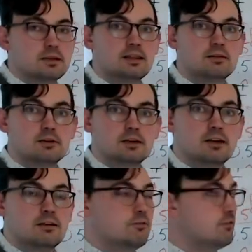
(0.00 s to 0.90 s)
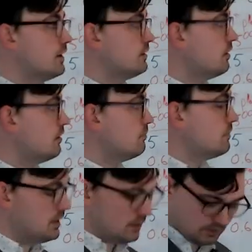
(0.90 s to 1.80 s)
and then we're going to come find our
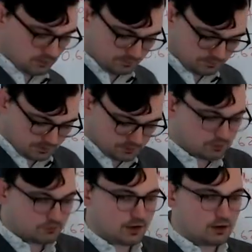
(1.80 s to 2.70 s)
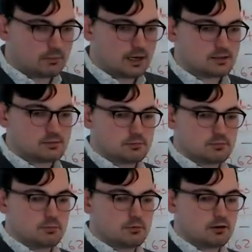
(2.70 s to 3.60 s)
min. So to find our maximum,
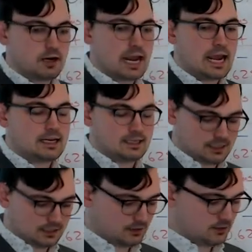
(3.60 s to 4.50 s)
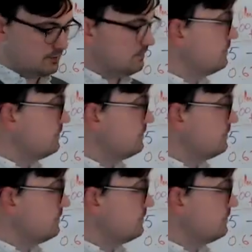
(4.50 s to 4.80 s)
remember we're adding here.